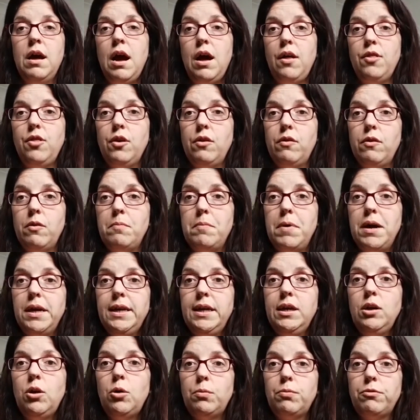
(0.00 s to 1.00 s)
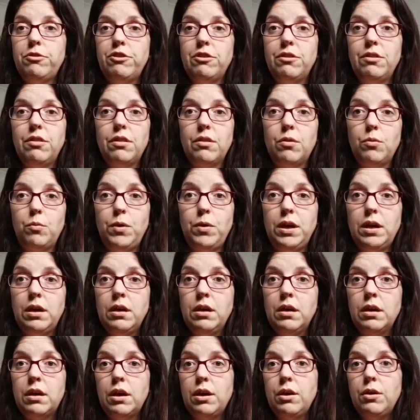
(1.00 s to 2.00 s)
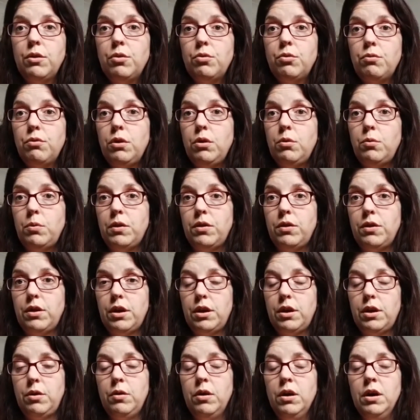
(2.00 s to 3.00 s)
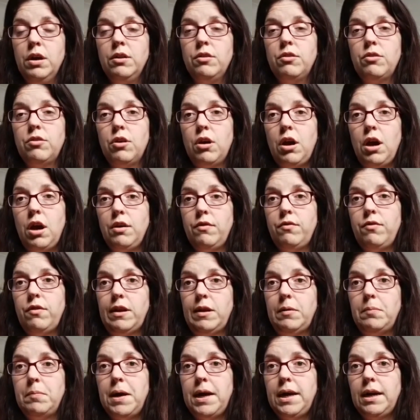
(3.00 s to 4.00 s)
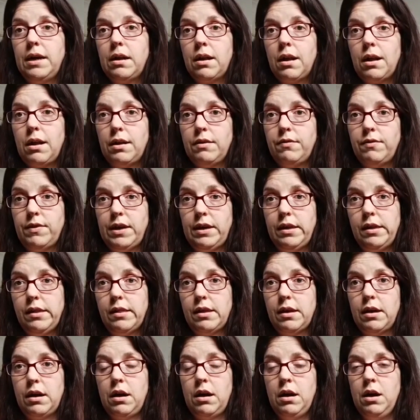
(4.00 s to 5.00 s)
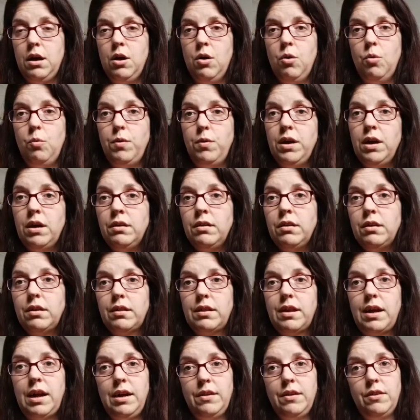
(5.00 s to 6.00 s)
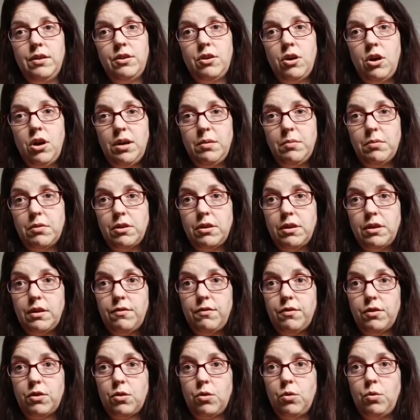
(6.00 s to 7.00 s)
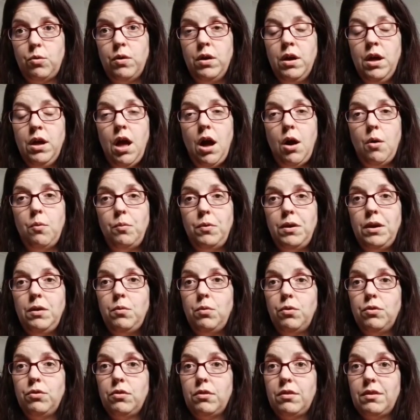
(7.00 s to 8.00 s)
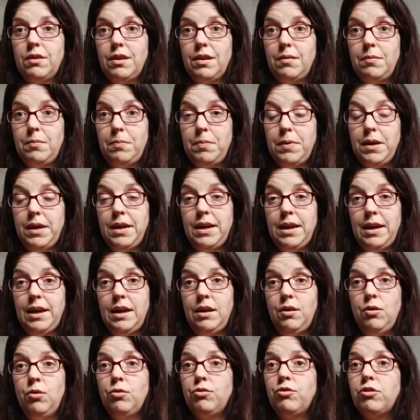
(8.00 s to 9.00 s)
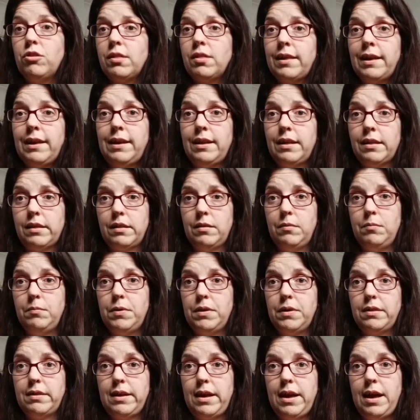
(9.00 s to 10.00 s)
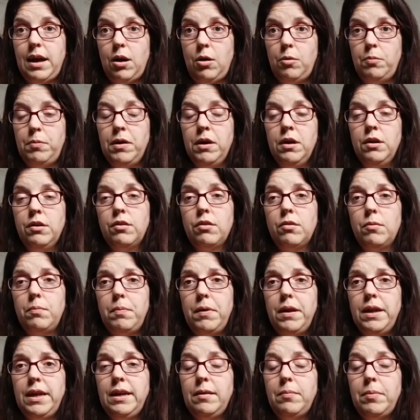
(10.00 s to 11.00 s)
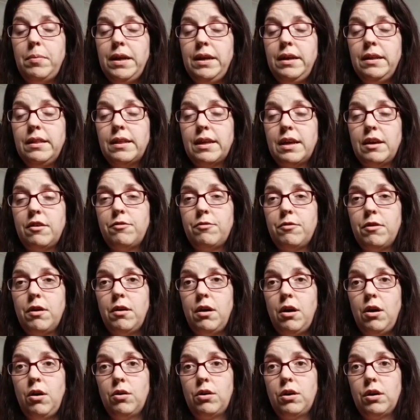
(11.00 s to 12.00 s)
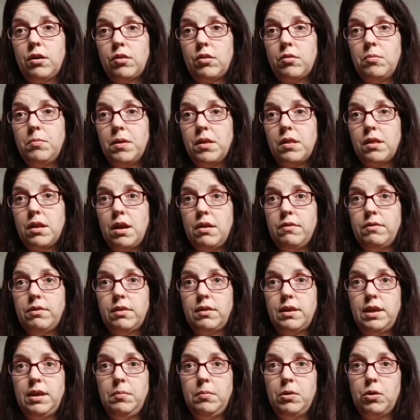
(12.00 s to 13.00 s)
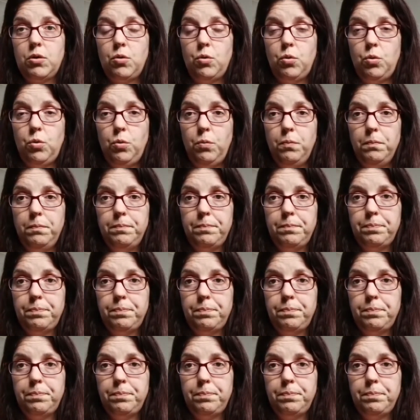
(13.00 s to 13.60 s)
And there are many options that we can go through with you to hopefully make life easier. We understand that times are difficult and we want to be here not just to listen but to help. So please give our customer service team a call.